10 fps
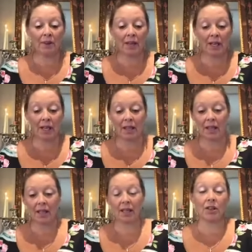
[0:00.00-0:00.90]
if you
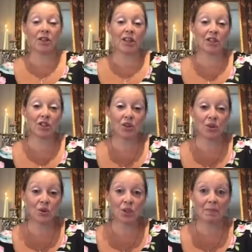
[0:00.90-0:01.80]
have anything
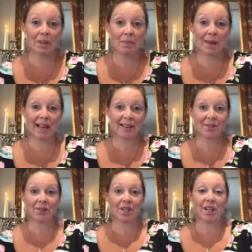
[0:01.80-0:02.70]
that you need to
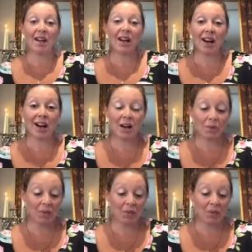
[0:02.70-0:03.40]
talk to me about,